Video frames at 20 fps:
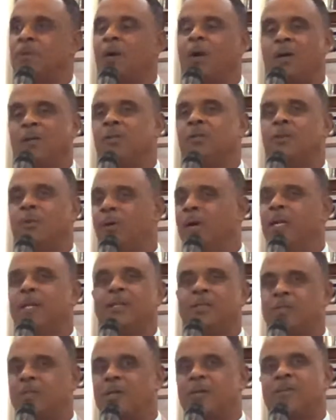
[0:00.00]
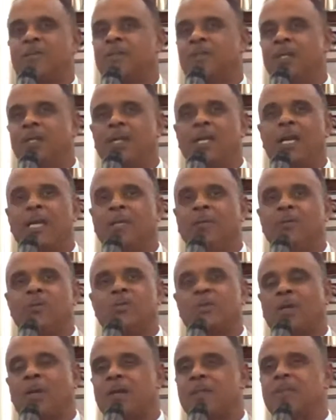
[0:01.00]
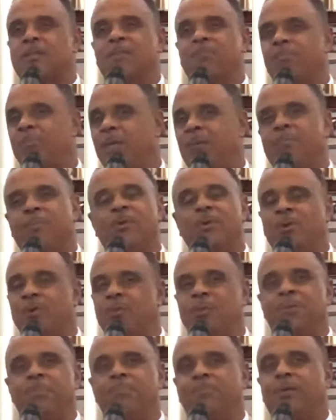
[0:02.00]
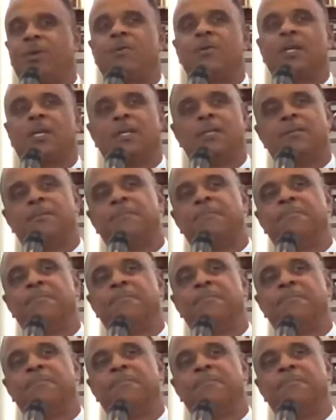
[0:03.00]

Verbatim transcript: On your way to church today, you saw some people who were broken.